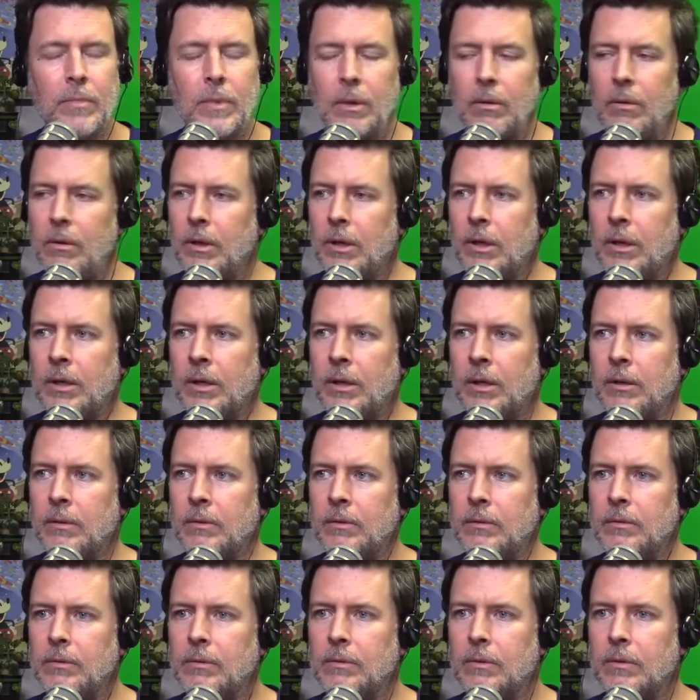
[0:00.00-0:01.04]

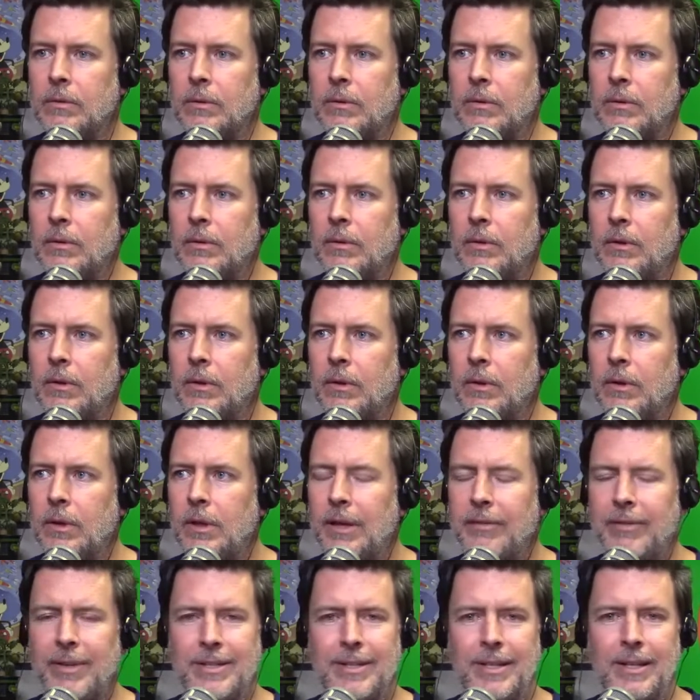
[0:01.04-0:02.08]

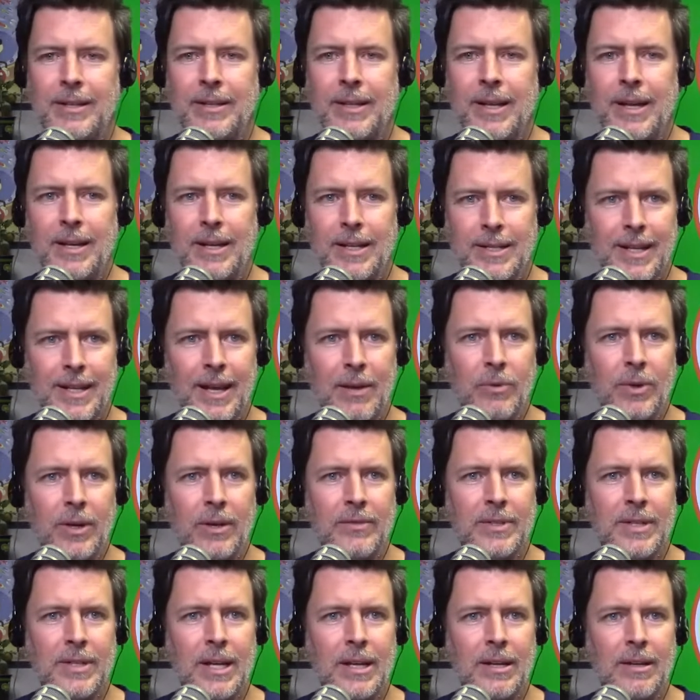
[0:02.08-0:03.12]
Have I seen that? Is that what I've
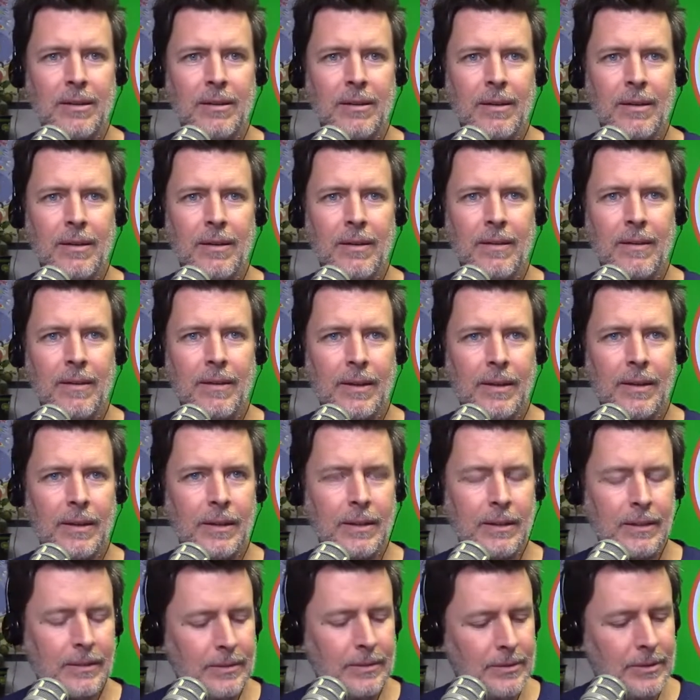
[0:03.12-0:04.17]
seen?
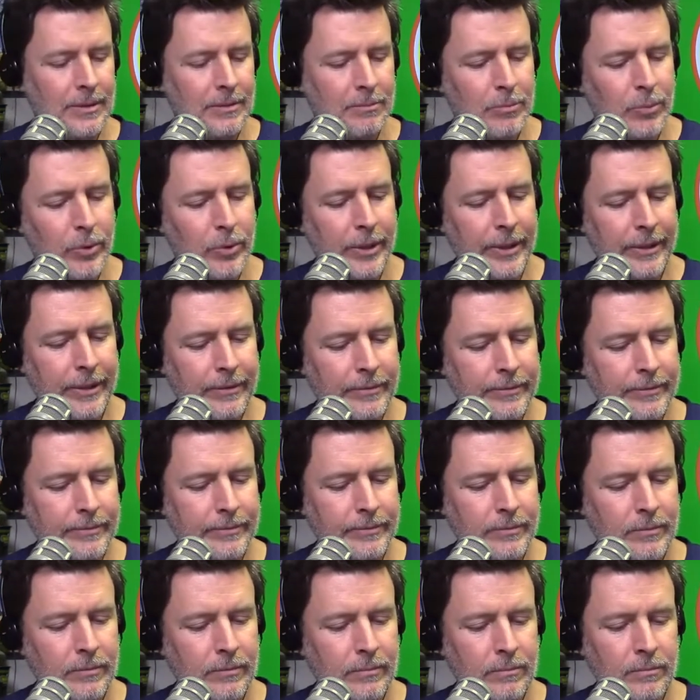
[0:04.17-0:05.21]
Oh boy.
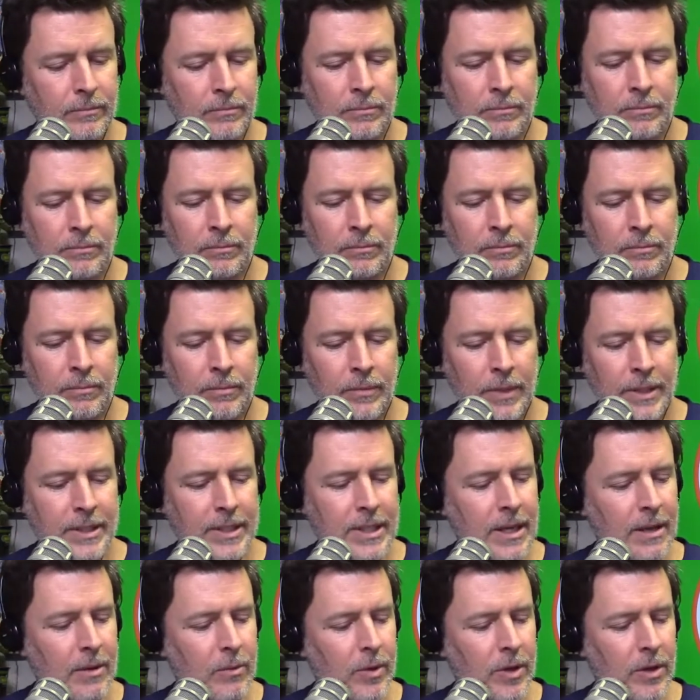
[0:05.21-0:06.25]
Let's
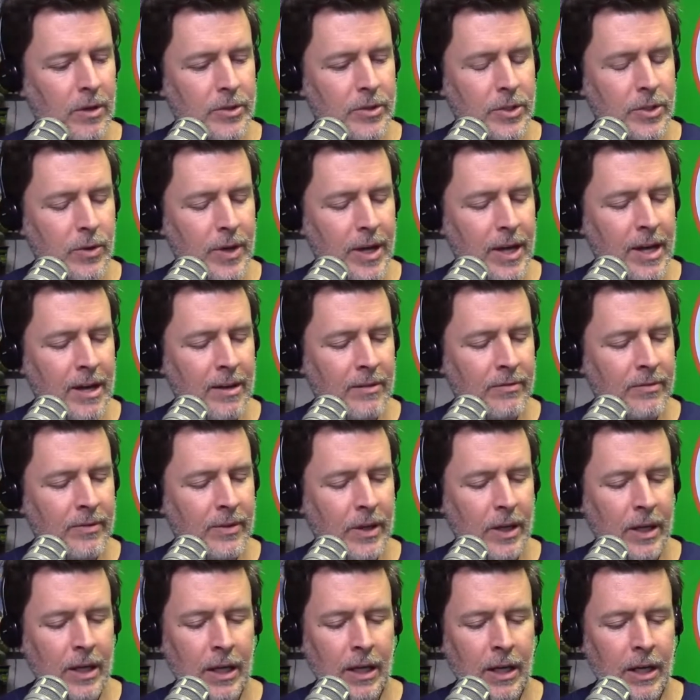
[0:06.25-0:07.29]
see. We also have
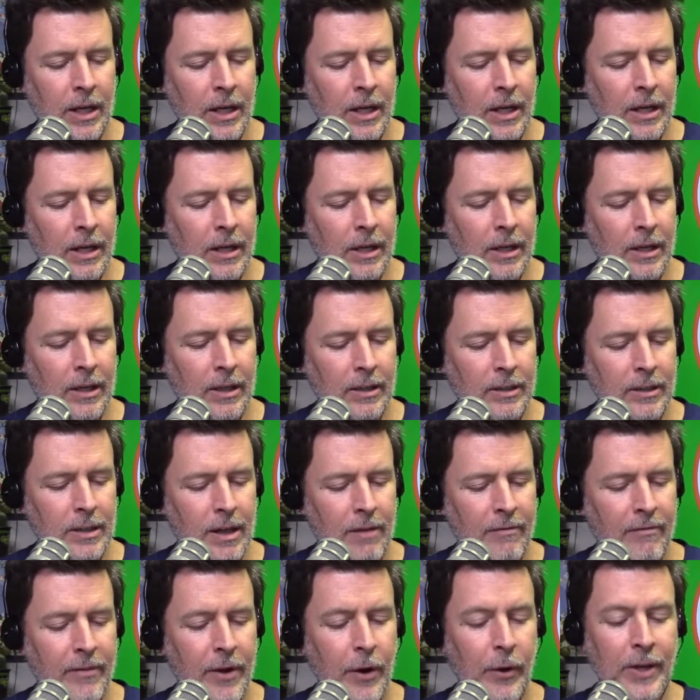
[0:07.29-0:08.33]
A
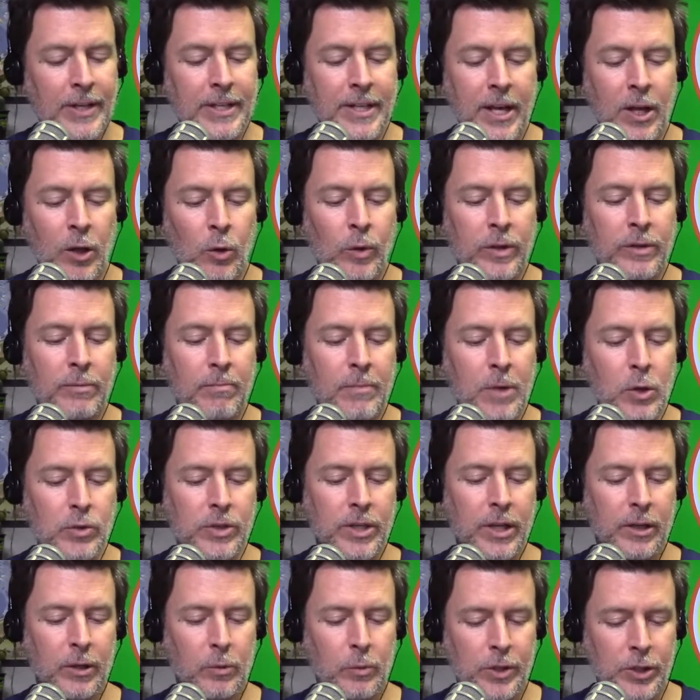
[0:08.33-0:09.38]
Fairy Tale with
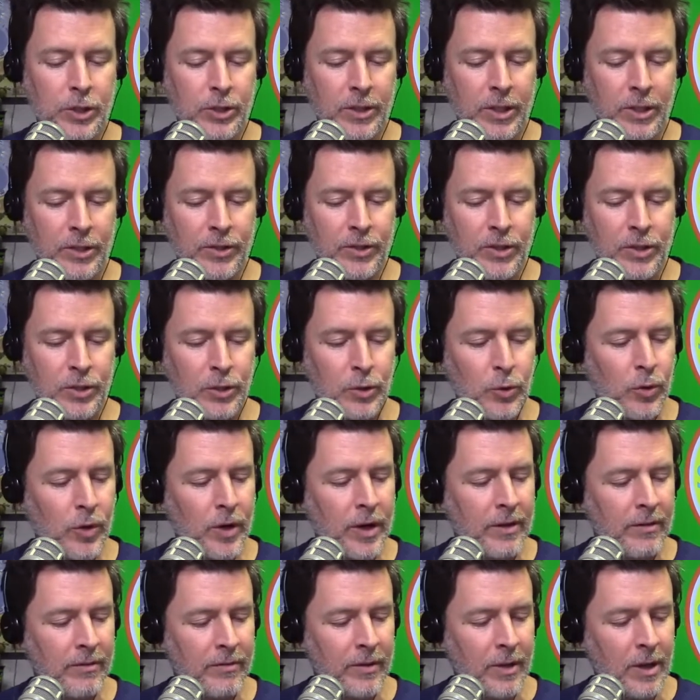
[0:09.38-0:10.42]
Music, which tells the
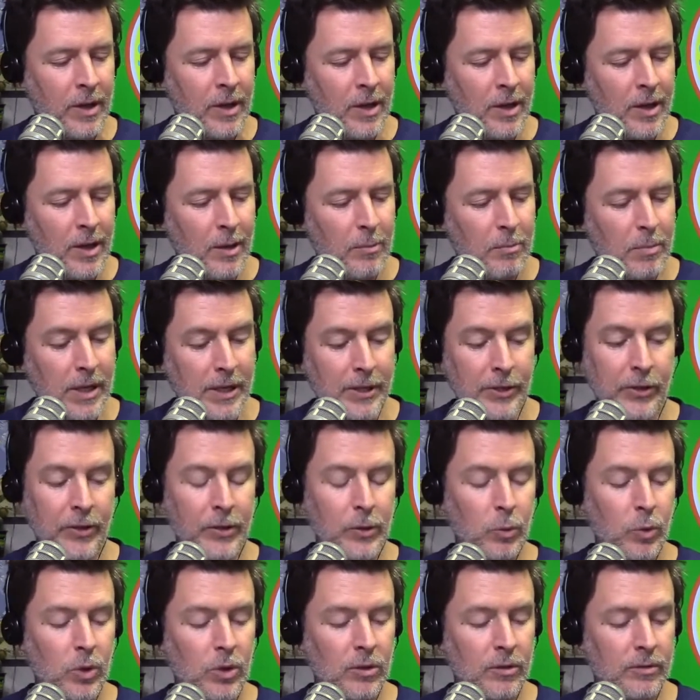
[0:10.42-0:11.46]
story of Peter and
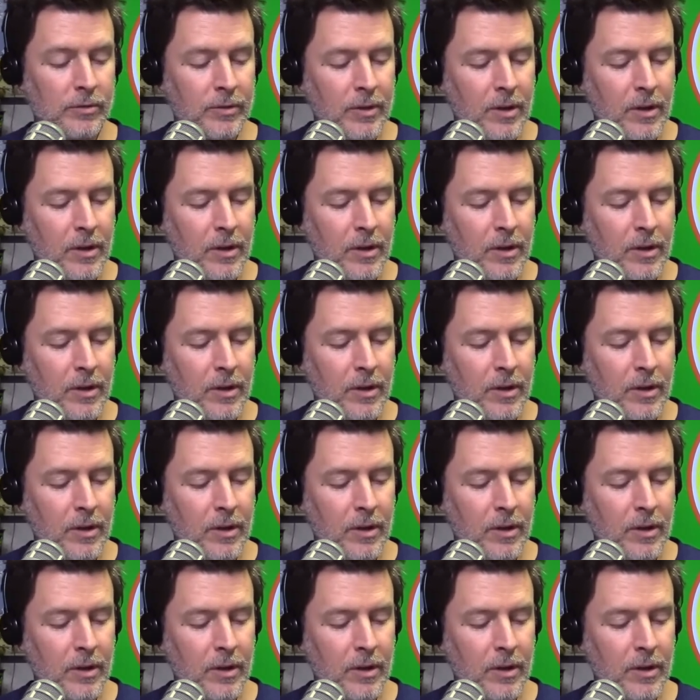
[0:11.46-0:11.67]
the Wolf.